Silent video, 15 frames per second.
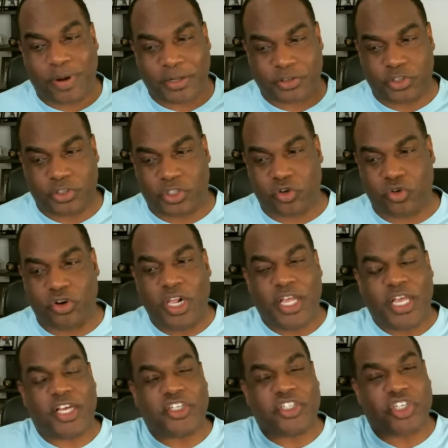about to do
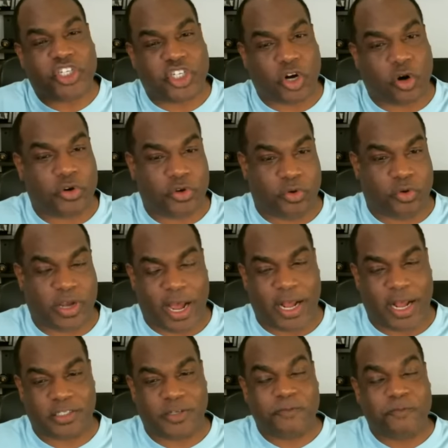is show you
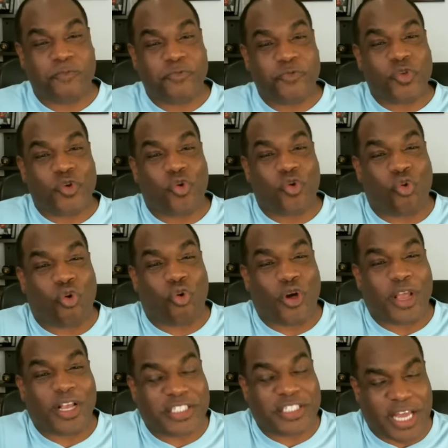guys
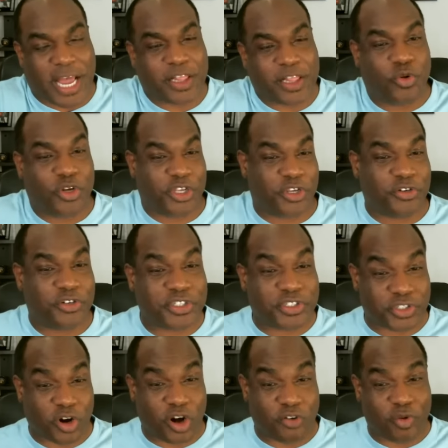exactly what you
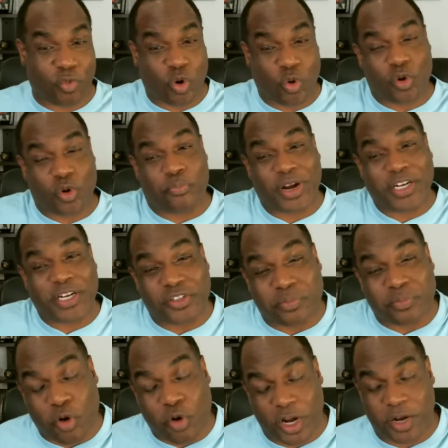deserve and what we're bringing to
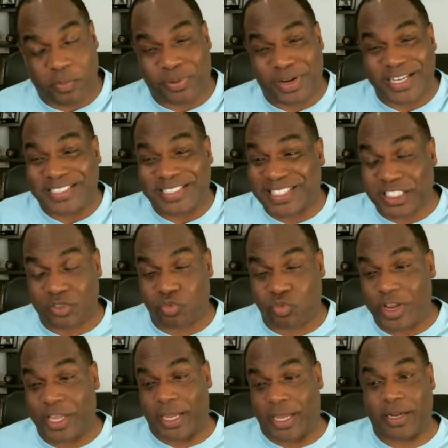the marketplace this
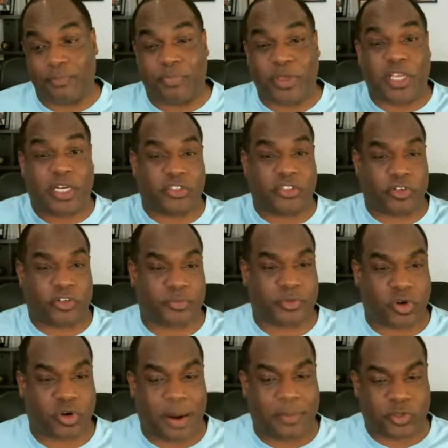weekend. And because you're our
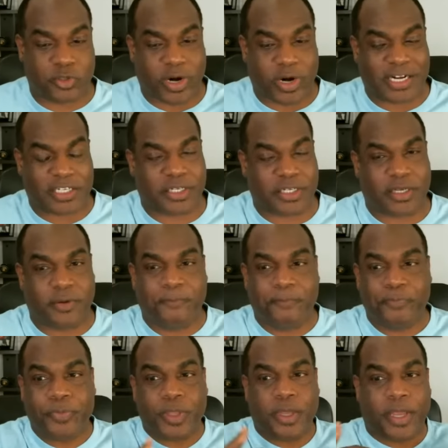subscribers, we're actually
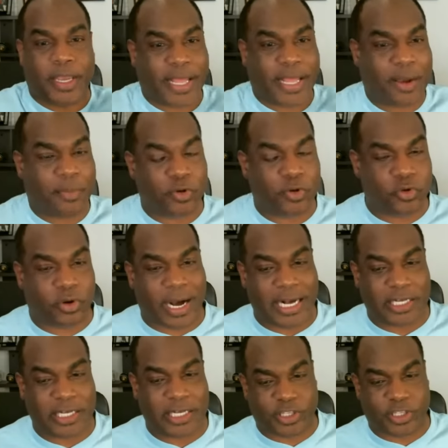enable you
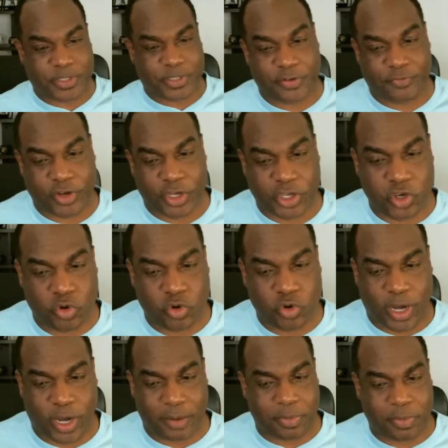guys with a specific
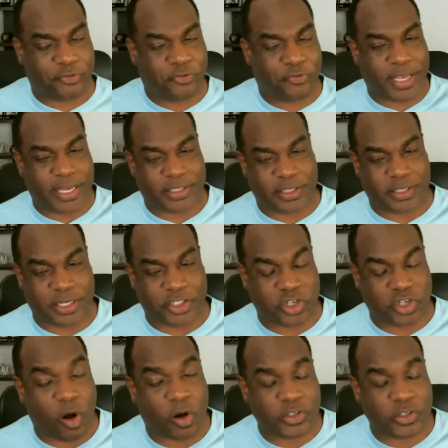coupon. But before I get to that,
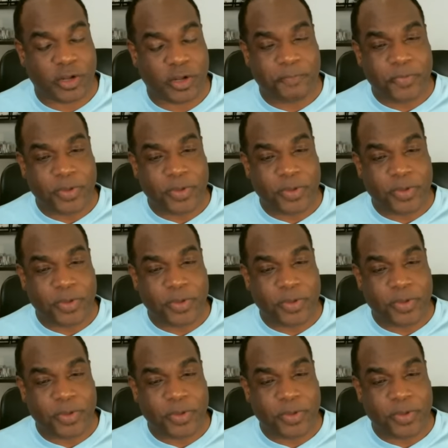Charles,